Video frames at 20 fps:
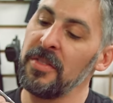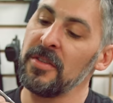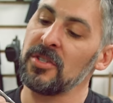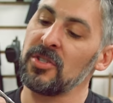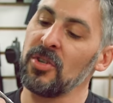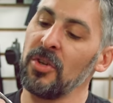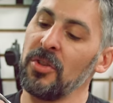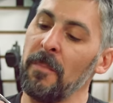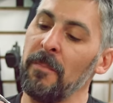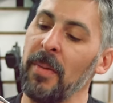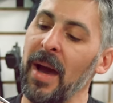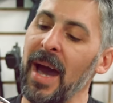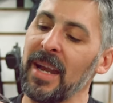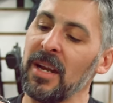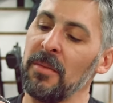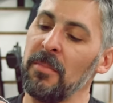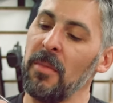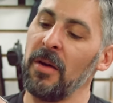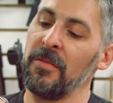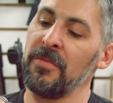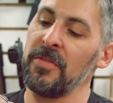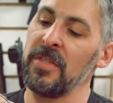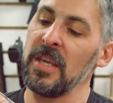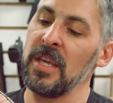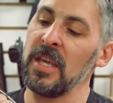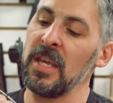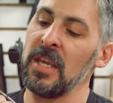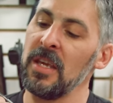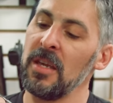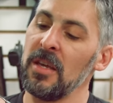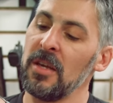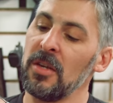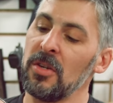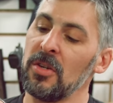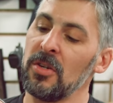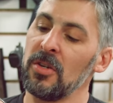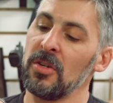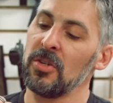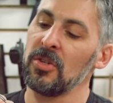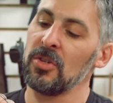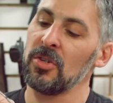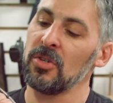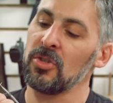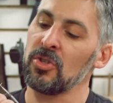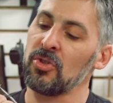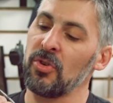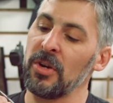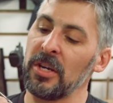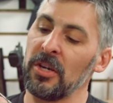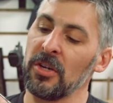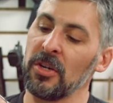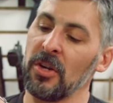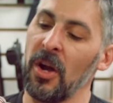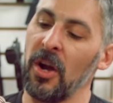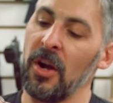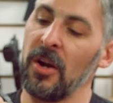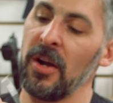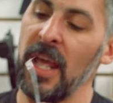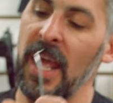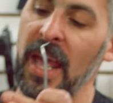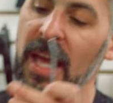So the bottom of the trigger guard